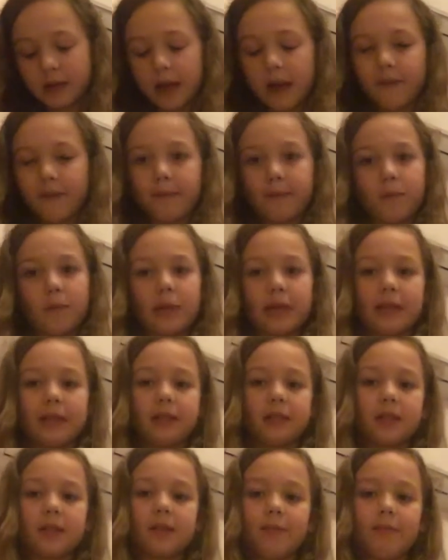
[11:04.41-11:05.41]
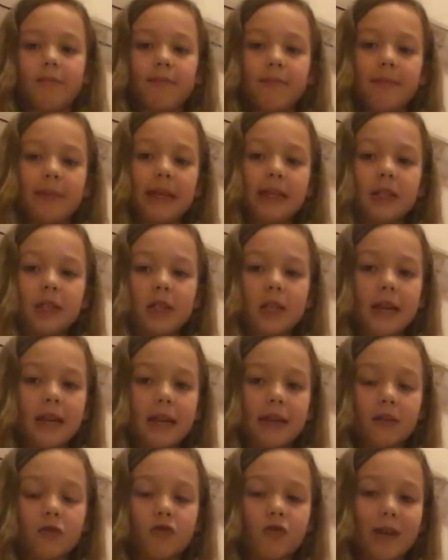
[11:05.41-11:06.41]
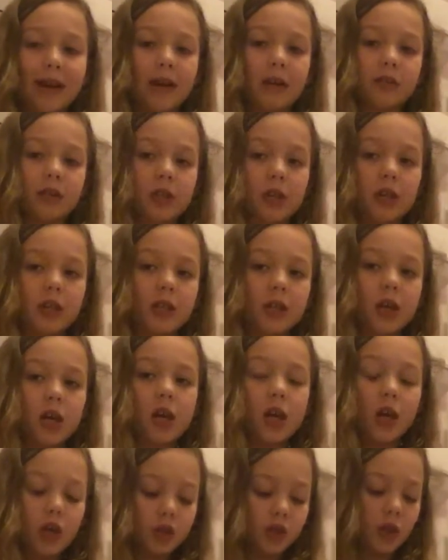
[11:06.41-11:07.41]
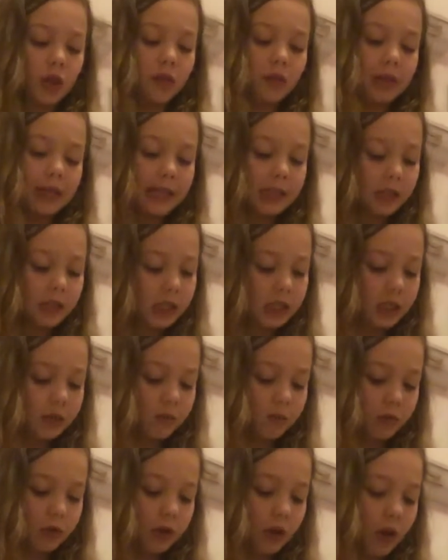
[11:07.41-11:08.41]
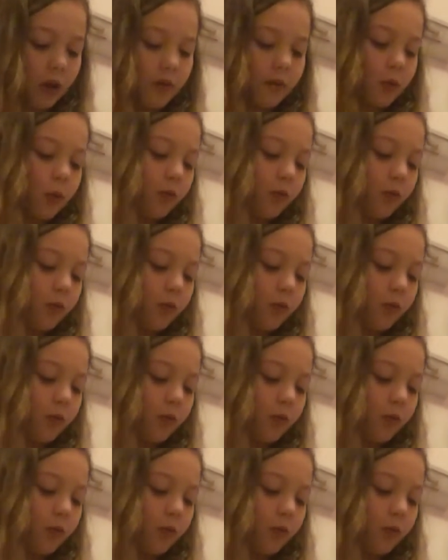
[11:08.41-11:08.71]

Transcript: I've worn some beach leg trousers, so this will go